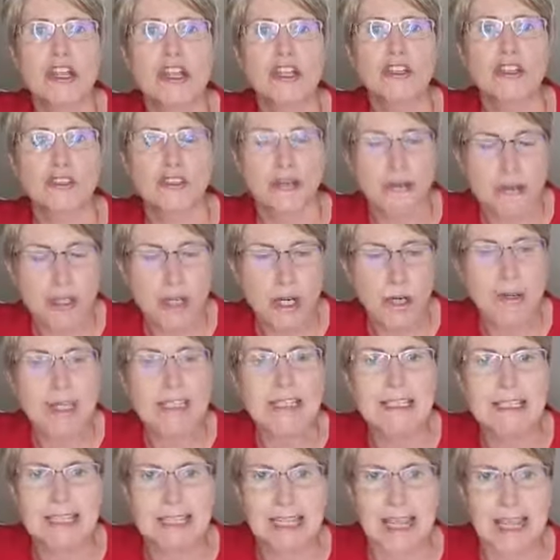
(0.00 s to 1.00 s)
you know
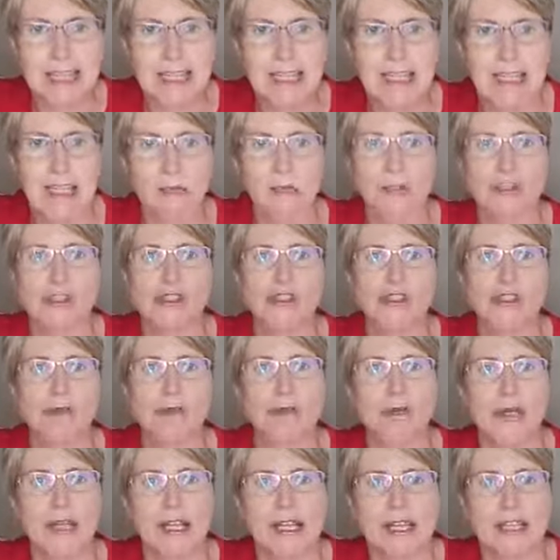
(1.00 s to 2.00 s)
exactly what you're
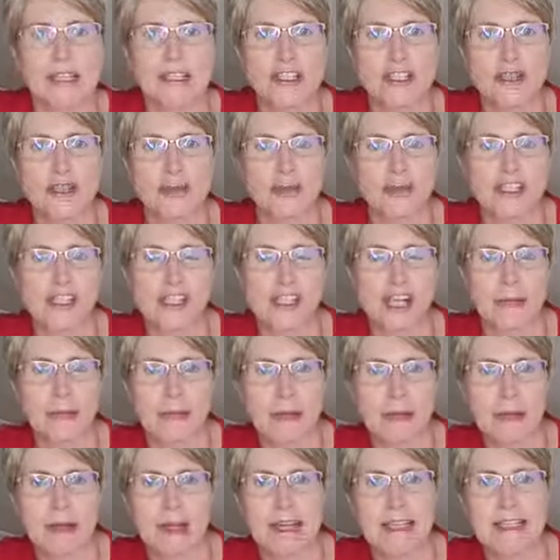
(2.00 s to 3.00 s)
putting into your
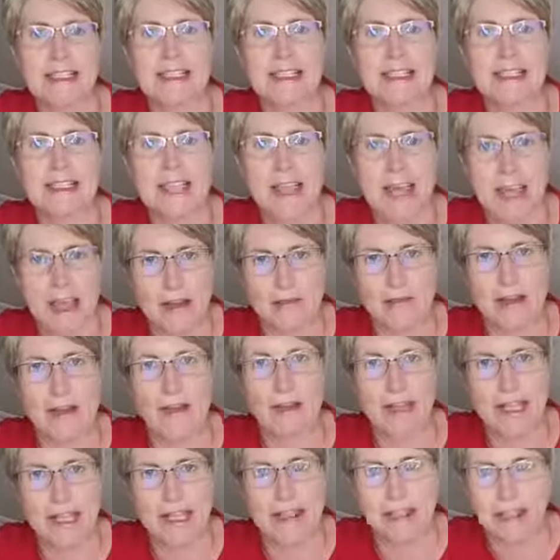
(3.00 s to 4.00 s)
shopping basket every
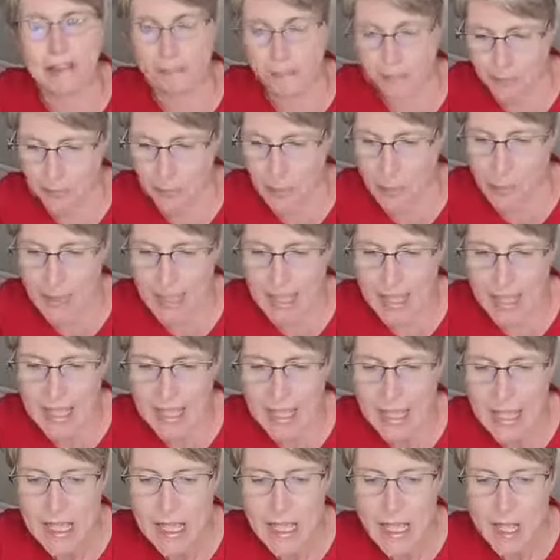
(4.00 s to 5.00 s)
week,
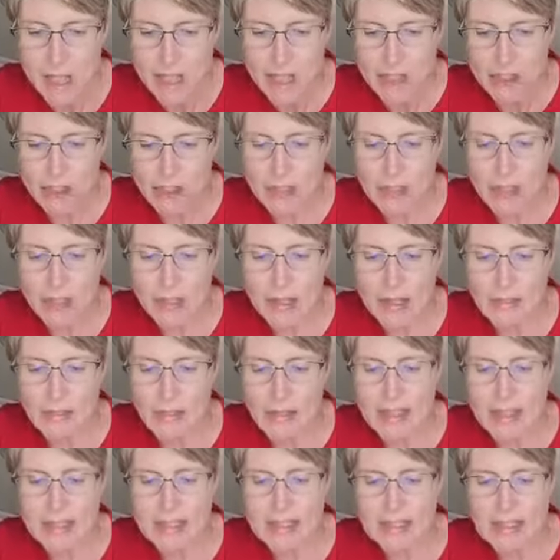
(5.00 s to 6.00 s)
okay? So
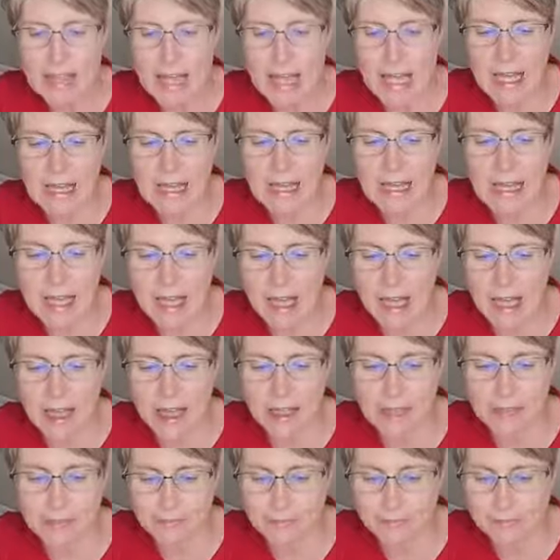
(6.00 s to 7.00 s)
things like
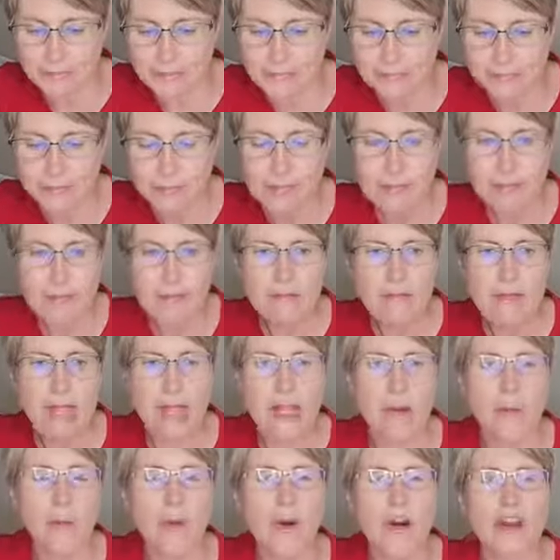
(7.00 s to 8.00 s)

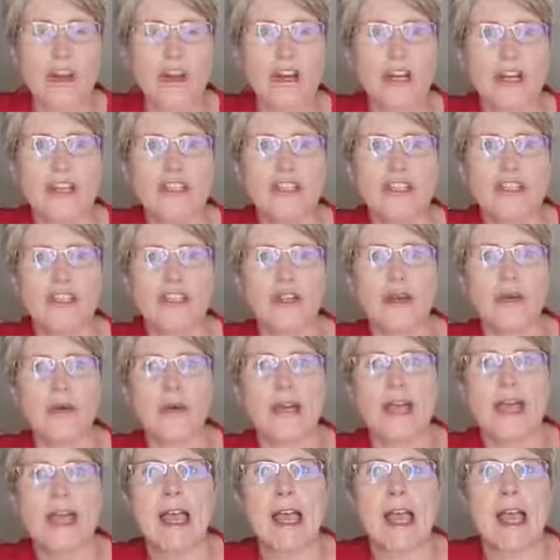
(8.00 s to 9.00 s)
where,
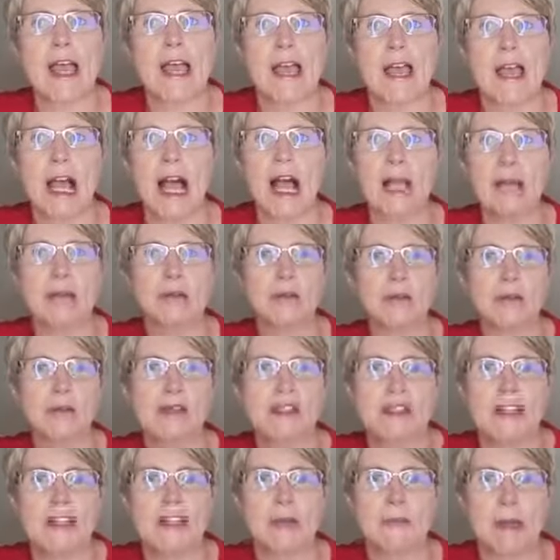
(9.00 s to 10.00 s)
I would always
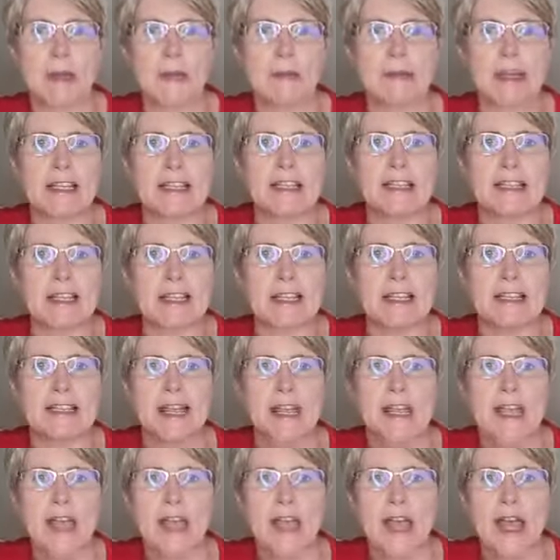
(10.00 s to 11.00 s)
say to people is that
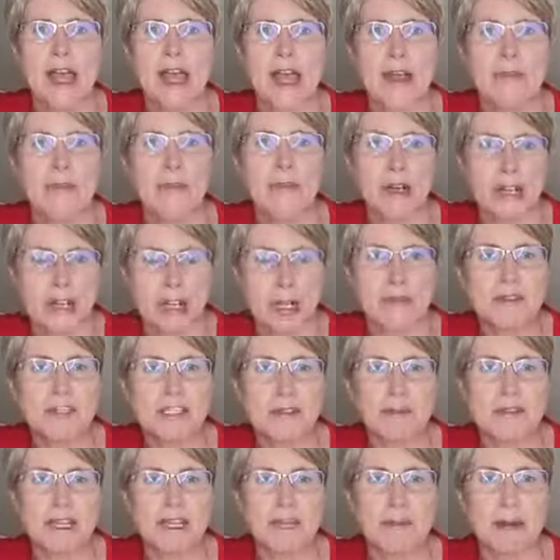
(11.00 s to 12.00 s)
when it comes to
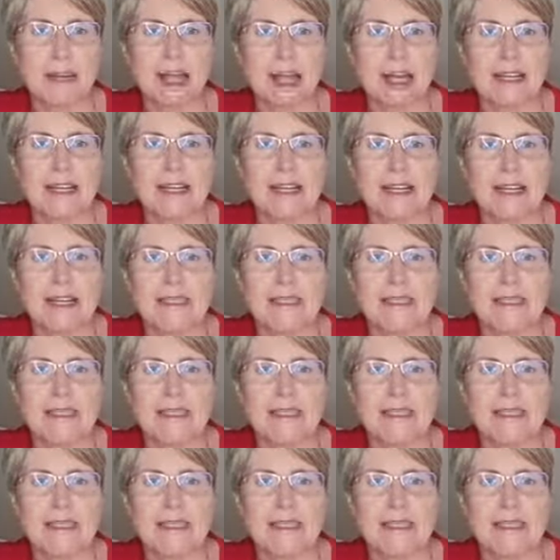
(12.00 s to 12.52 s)
meal planning